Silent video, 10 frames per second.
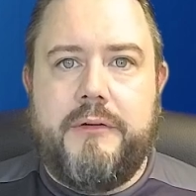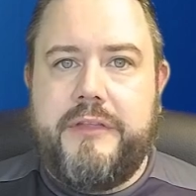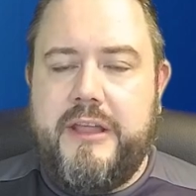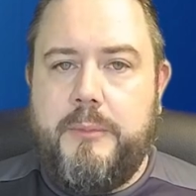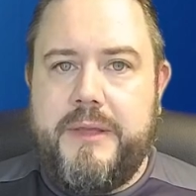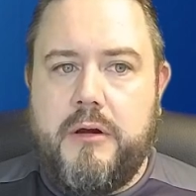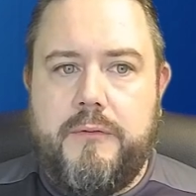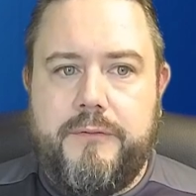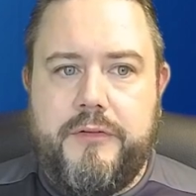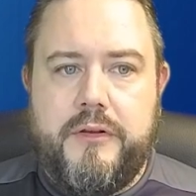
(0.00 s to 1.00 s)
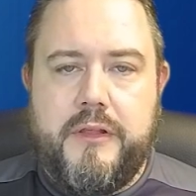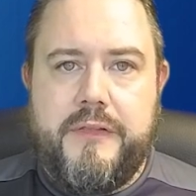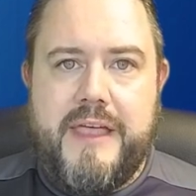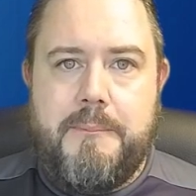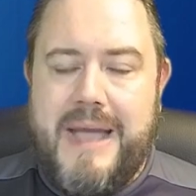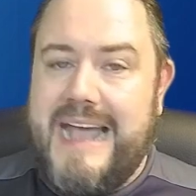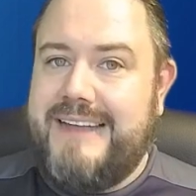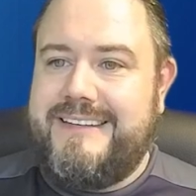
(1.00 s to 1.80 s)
so they'll be confident that their bad